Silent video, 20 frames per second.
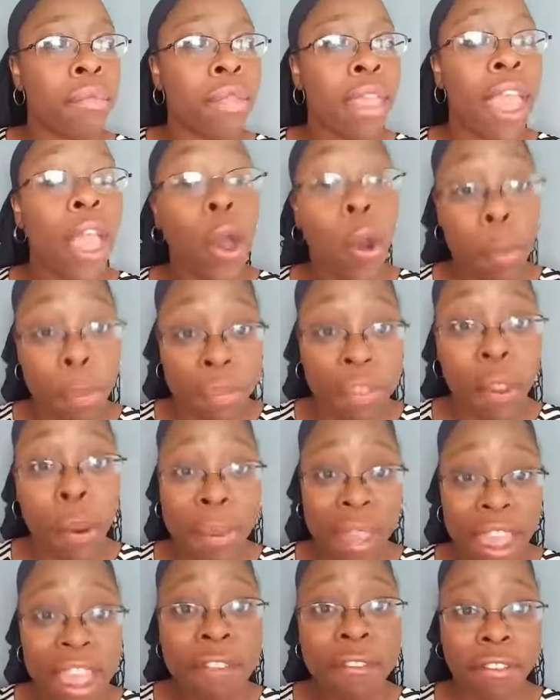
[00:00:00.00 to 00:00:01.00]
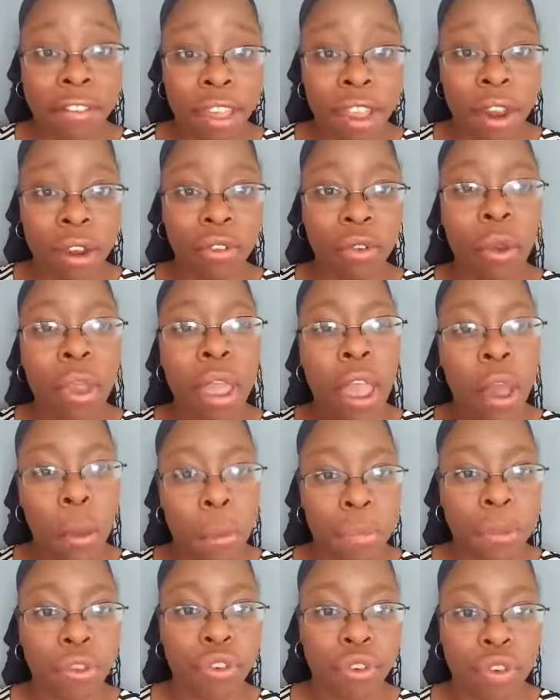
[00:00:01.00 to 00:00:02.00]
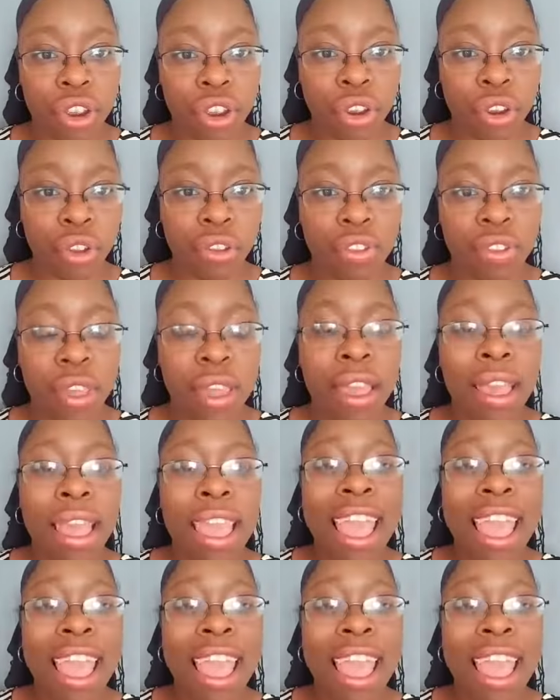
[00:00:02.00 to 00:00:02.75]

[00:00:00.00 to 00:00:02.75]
help their pain flares or help their triggers.